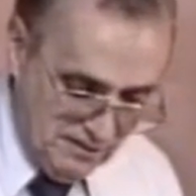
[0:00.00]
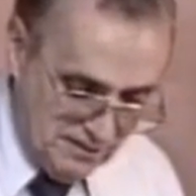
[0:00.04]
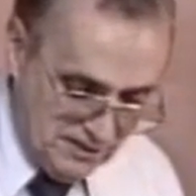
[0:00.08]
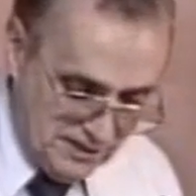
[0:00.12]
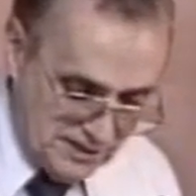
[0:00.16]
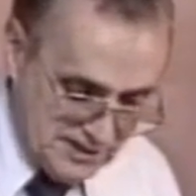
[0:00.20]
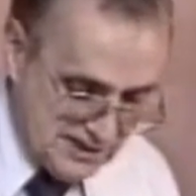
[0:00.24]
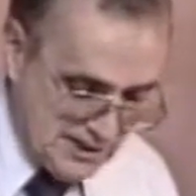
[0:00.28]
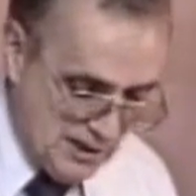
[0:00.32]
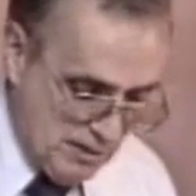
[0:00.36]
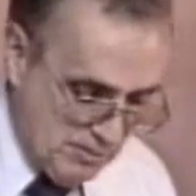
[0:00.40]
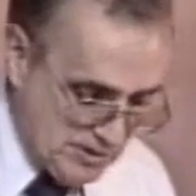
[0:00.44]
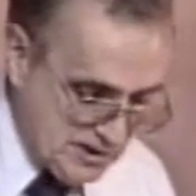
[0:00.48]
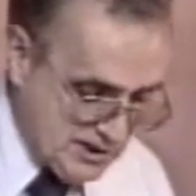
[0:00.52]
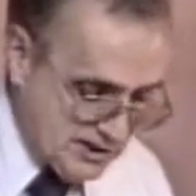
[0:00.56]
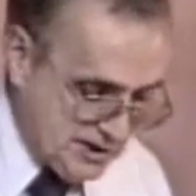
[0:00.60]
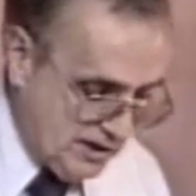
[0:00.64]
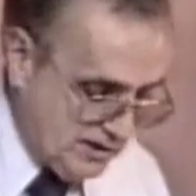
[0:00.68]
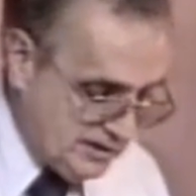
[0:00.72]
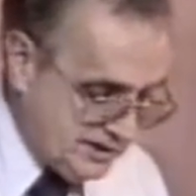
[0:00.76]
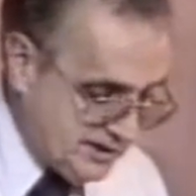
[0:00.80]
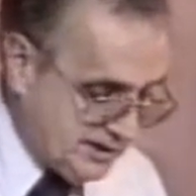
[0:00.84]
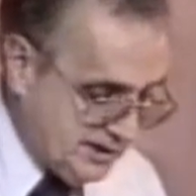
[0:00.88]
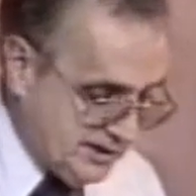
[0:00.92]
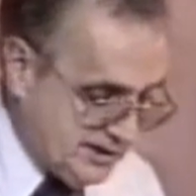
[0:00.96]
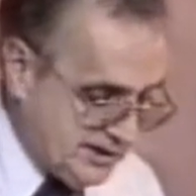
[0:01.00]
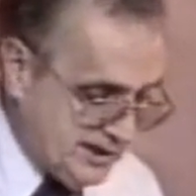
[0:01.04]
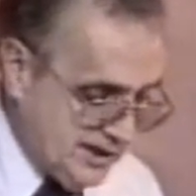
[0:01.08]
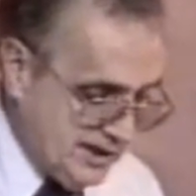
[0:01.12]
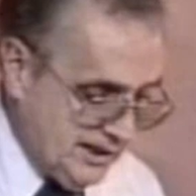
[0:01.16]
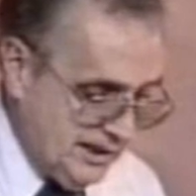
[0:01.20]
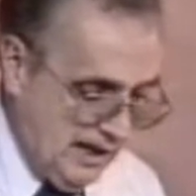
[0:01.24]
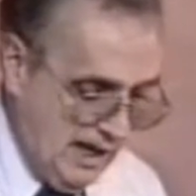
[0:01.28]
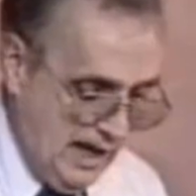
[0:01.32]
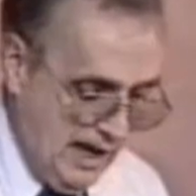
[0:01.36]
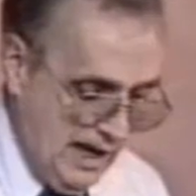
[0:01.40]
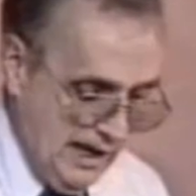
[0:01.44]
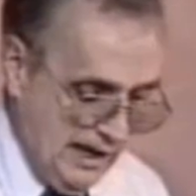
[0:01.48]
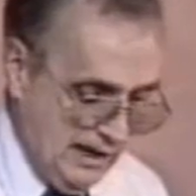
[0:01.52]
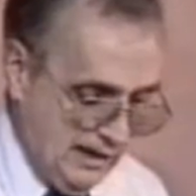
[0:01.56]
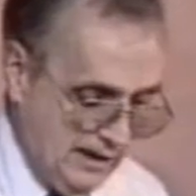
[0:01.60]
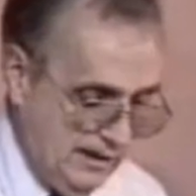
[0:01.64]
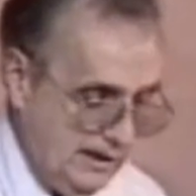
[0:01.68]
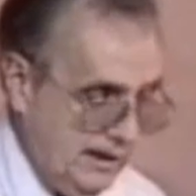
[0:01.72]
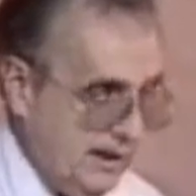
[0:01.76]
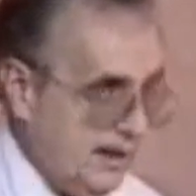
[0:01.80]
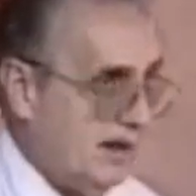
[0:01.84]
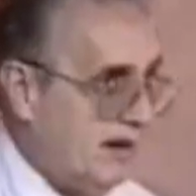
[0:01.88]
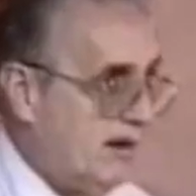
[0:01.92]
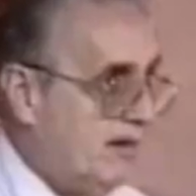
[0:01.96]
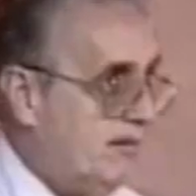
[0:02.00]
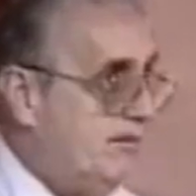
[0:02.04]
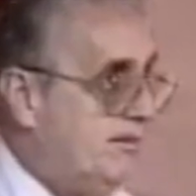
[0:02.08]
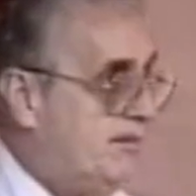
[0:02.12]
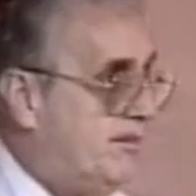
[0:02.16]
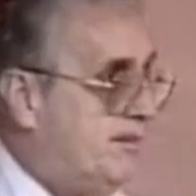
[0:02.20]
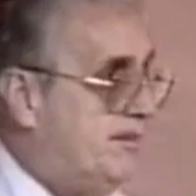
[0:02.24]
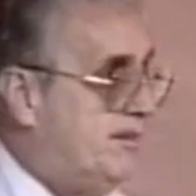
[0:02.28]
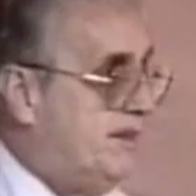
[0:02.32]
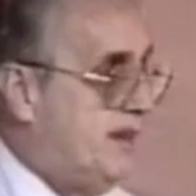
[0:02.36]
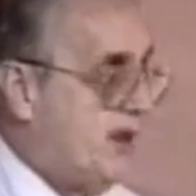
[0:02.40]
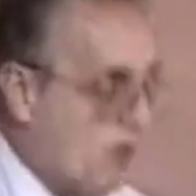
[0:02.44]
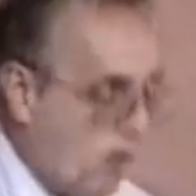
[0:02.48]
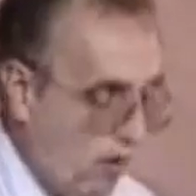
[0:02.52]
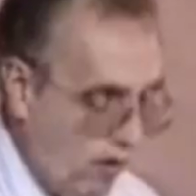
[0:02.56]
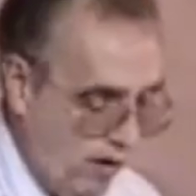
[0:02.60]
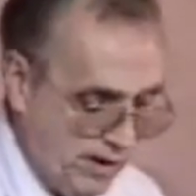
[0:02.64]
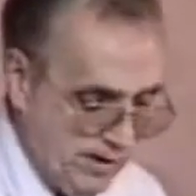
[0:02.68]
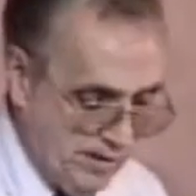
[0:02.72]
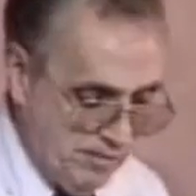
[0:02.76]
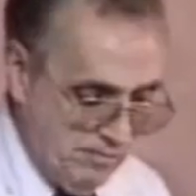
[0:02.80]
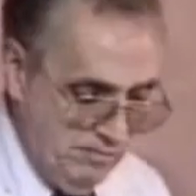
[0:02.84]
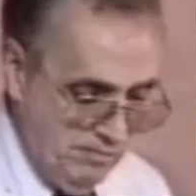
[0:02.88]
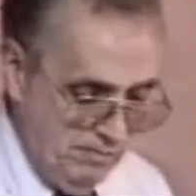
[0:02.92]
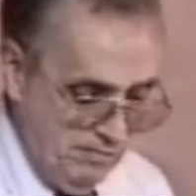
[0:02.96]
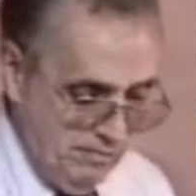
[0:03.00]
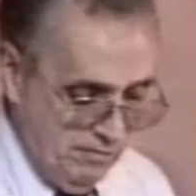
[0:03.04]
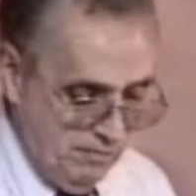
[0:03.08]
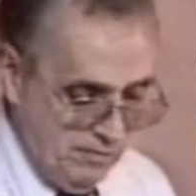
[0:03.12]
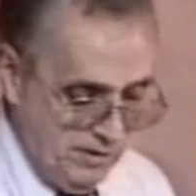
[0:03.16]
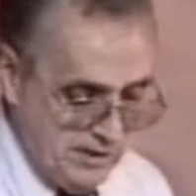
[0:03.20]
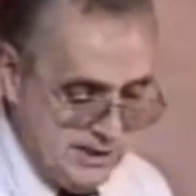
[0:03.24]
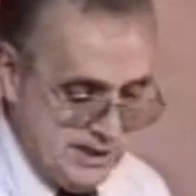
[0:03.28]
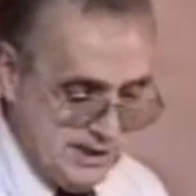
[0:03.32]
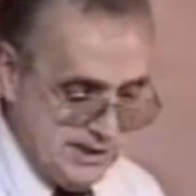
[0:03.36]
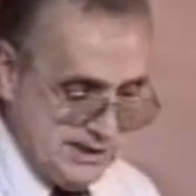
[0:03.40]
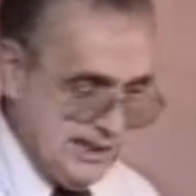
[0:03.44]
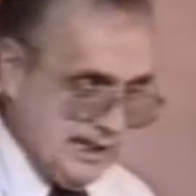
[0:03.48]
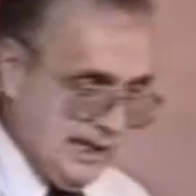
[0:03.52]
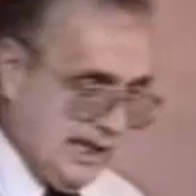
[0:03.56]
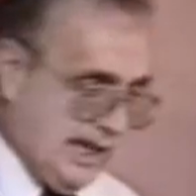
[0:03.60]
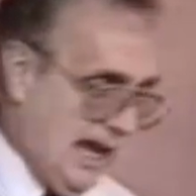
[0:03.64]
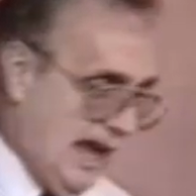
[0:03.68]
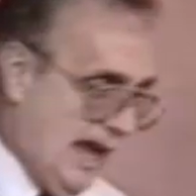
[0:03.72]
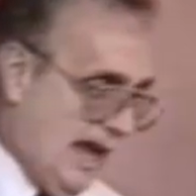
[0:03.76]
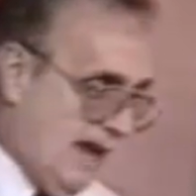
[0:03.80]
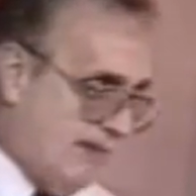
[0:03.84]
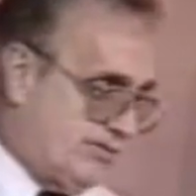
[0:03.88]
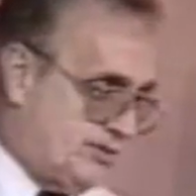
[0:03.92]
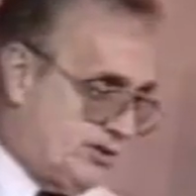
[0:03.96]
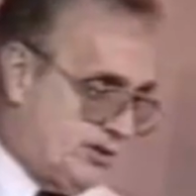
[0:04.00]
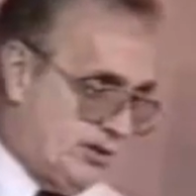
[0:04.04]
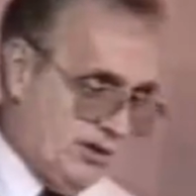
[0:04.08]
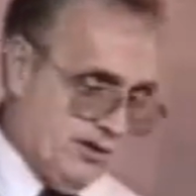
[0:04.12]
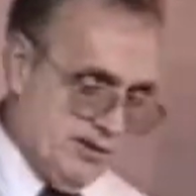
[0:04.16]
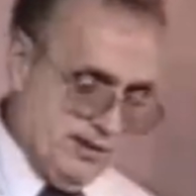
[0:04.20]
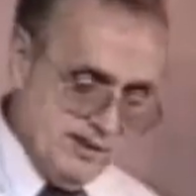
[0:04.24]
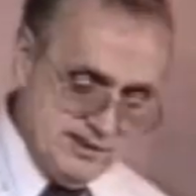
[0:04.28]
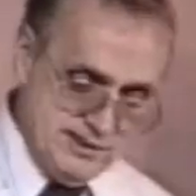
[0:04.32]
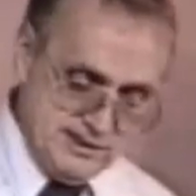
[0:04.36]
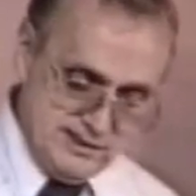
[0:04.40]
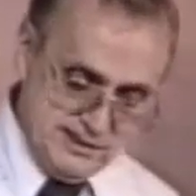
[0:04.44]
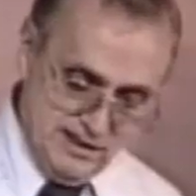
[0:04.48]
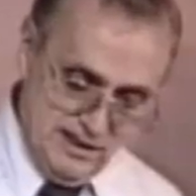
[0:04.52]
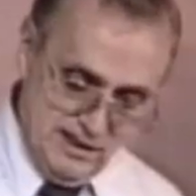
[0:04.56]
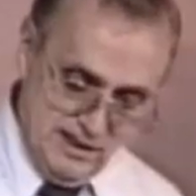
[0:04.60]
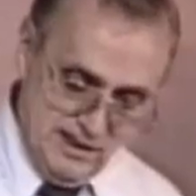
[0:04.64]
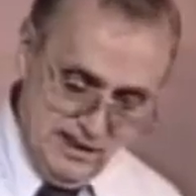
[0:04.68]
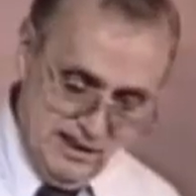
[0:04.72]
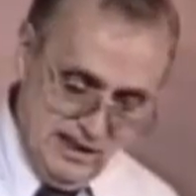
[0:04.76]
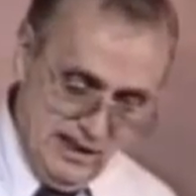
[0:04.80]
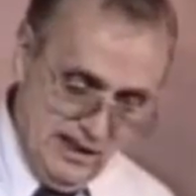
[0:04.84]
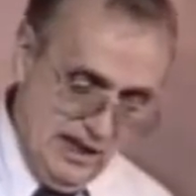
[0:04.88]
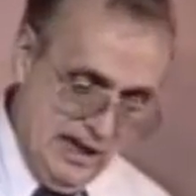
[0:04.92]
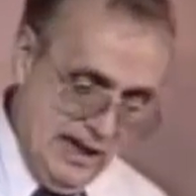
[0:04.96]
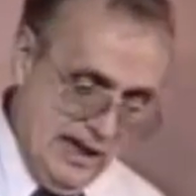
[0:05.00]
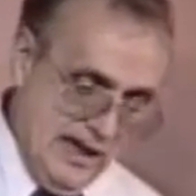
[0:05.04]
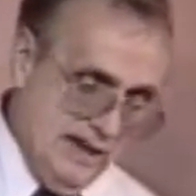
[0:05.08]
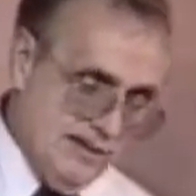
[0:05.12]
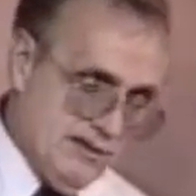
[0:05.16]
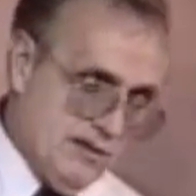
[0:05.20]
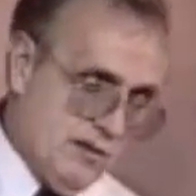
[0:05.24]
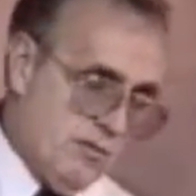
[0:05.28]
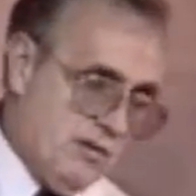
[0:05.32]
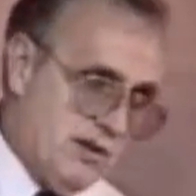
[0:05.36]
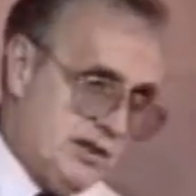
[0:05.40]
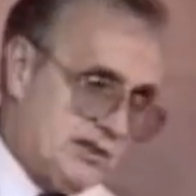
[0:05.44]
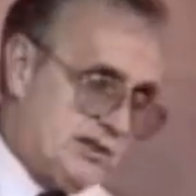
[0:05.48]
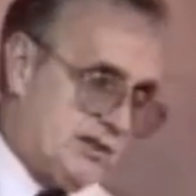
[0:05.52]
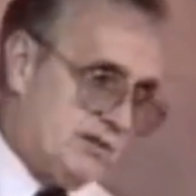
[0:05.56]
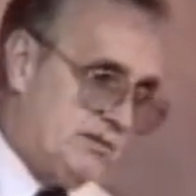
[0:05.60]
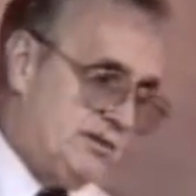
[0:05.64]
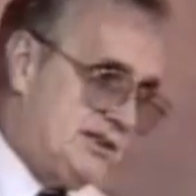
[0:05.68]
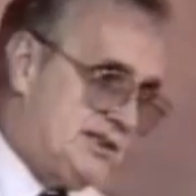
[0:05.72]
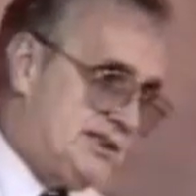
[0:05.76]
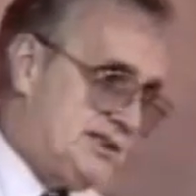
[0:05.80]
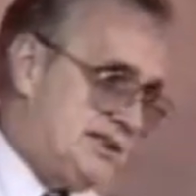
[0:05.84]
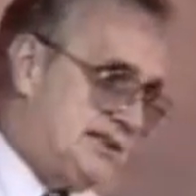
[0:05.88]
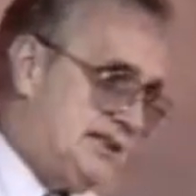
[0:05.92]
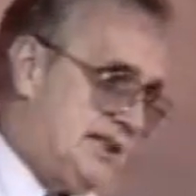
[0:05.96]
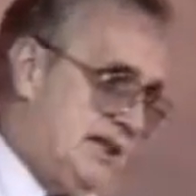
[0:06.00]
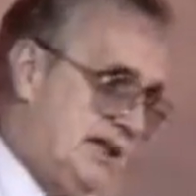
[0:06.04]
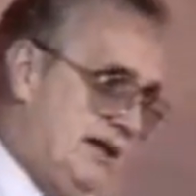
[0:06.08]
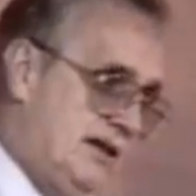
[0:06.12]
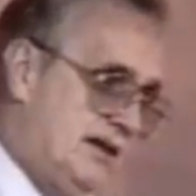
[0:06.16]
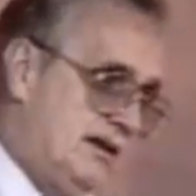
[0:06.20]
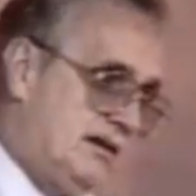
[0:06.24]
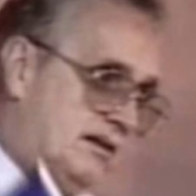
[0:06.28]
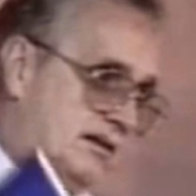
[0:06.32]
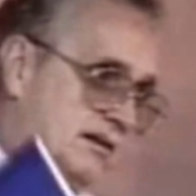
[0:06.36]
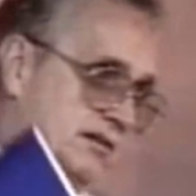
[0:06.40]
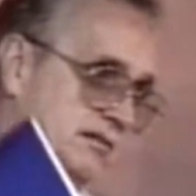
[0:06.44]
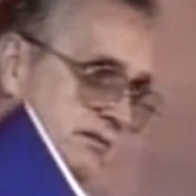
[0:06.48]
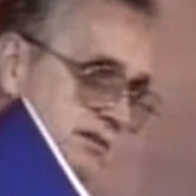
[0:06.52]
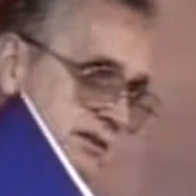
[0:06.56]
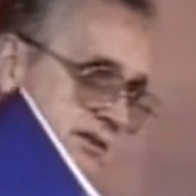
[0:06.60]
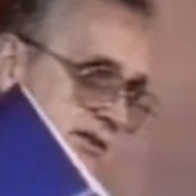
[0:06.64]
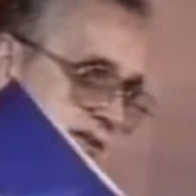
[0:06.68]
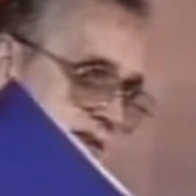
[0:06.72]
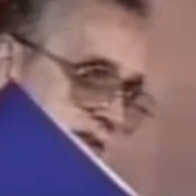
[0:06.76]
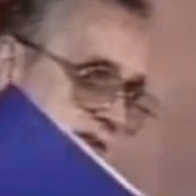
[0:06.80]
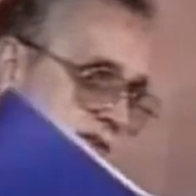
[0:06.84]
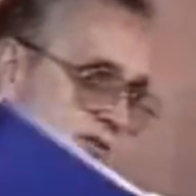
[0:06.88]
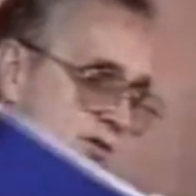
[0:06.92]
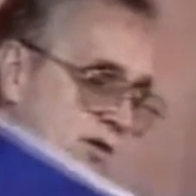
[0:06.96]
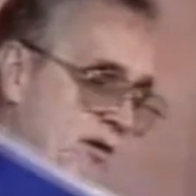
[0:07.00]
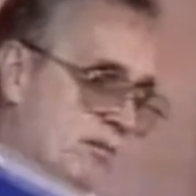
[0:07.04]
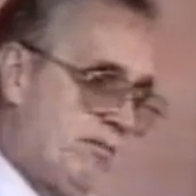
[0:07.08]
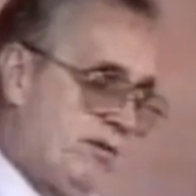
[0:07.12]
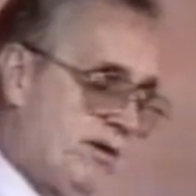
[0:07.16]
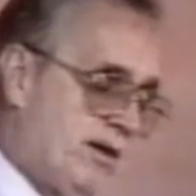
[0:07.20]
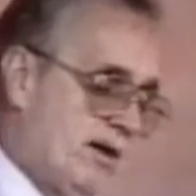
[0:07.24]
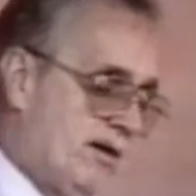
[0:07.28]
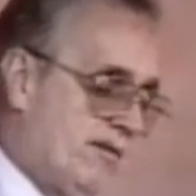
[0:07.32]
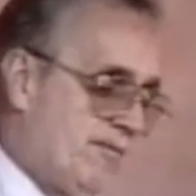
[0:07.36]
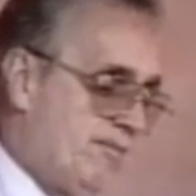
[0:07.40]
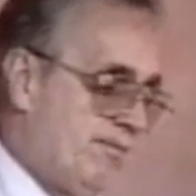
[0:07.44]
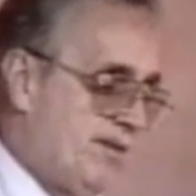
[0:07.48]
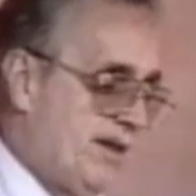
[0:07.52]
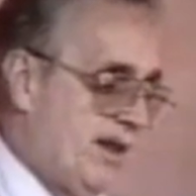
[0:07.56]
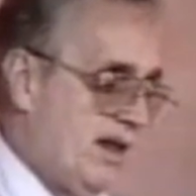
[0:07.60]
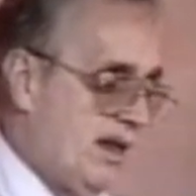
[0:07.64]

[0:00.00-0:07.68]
the summer solstice, the lion Leo, the autumn, which is the calf Taurus, and the winter, which is the eagle, which is Scorpio.